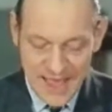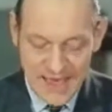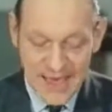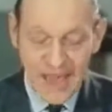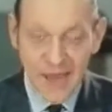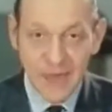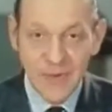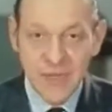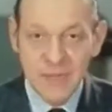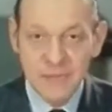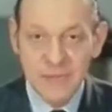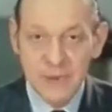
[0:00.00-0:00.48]

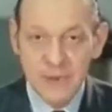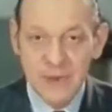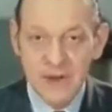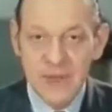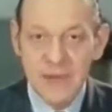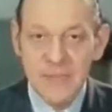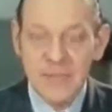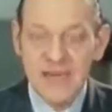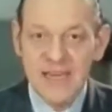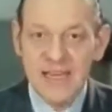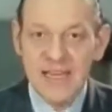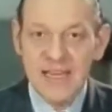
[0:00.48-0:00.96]
Now, with
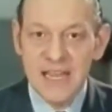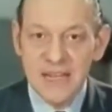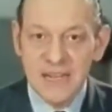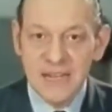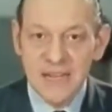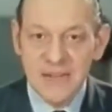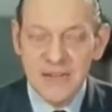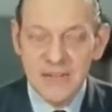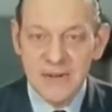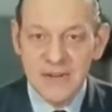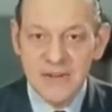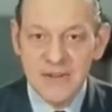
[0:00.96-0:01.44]
purely
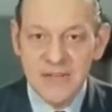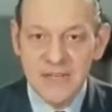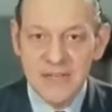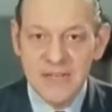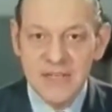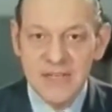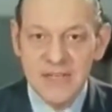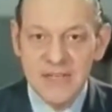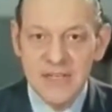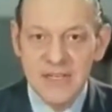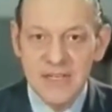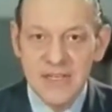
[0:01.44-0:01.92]
magnetic
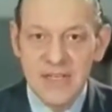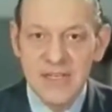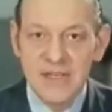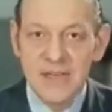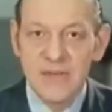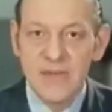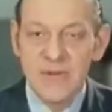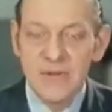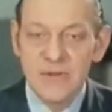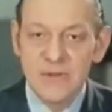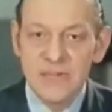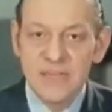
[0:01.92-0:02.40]
motors,
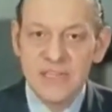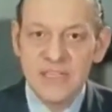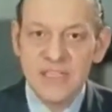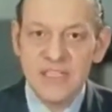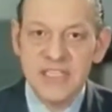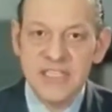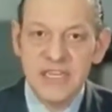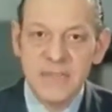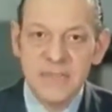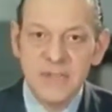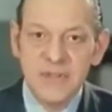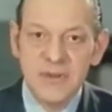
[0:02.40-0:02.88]
the rules
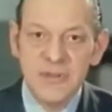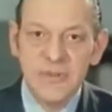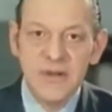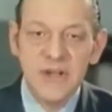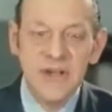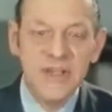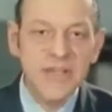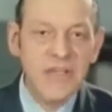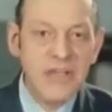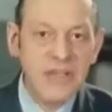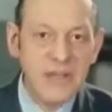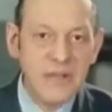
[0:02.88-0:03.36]
seem to
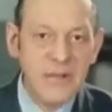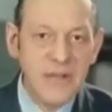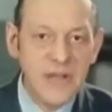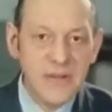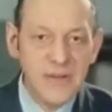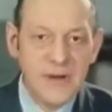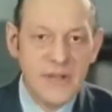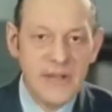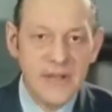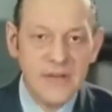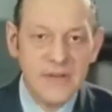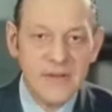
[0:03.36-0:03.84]
work the other way
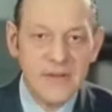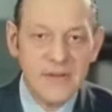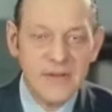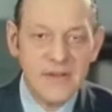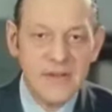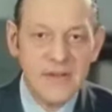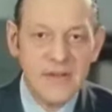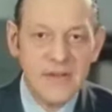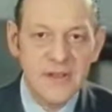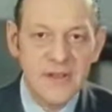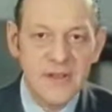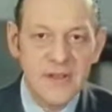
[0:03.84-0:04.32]
around.
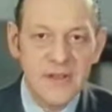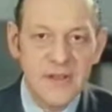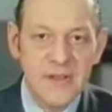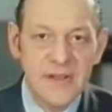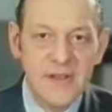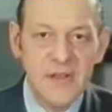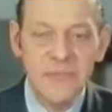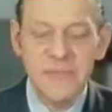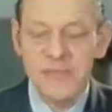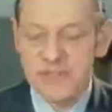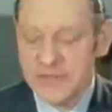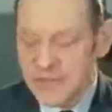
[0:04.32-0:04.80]

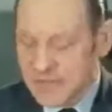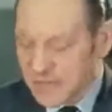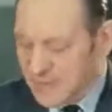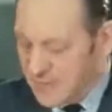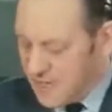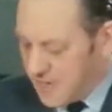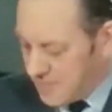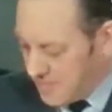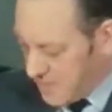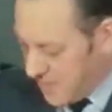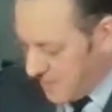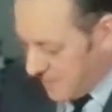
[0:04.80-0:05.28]
Let me show you
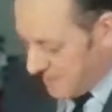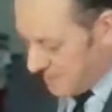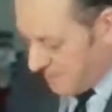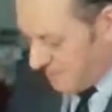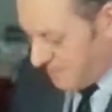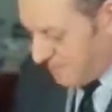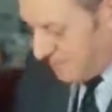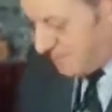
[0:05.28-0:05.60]
what I mean.